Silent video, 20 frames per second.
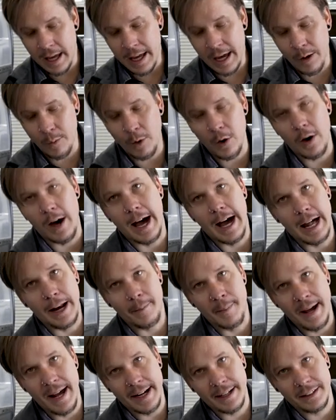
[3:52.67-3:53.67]
It will
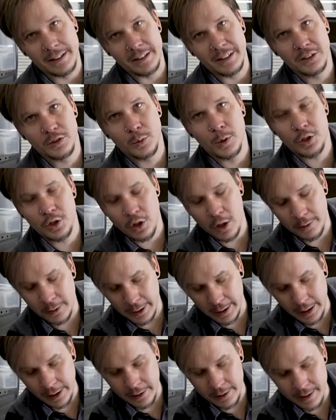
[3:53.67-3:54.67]
automatically switch
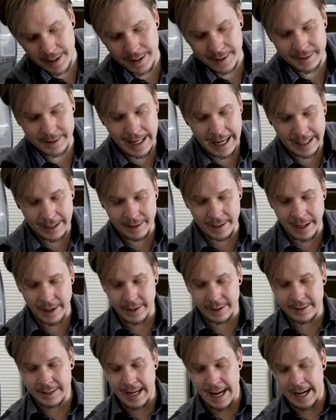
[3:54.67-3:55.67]
over here to the
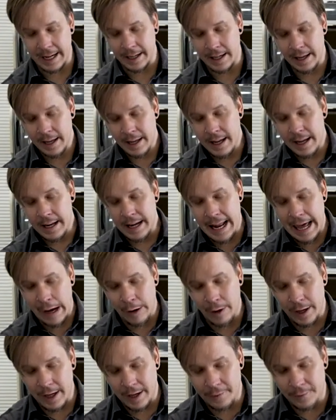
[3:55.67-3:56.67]
secondary tank.
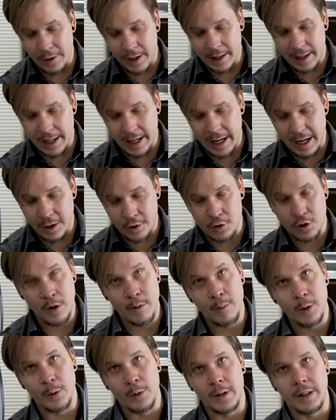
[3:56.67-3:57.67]
Now, if in the
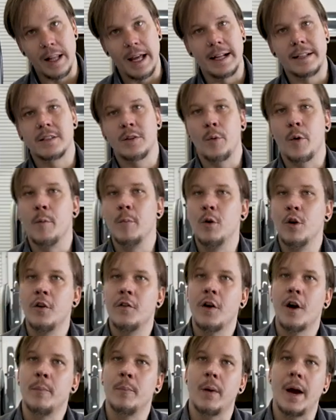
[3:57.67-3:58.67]
interim we would like to remove
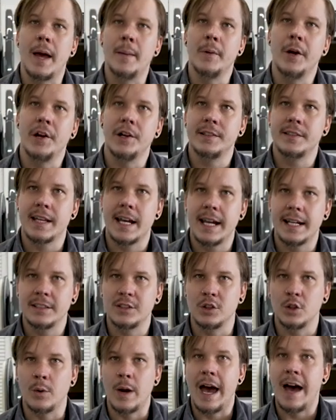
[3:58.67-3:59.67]
our primary tank
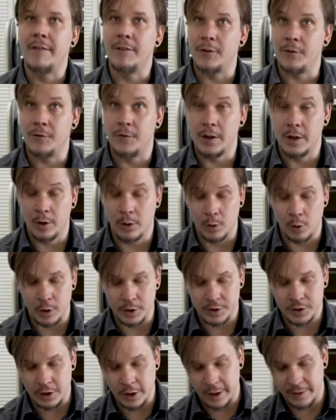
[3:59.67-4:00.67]
to have it filled or
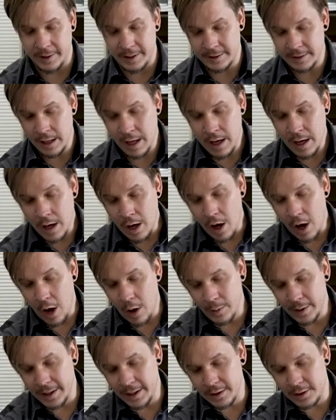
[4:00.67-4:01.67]
serviced,
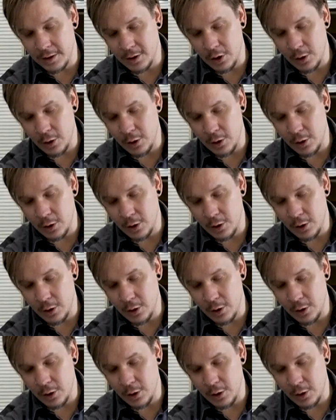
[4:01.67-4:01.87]
all we need to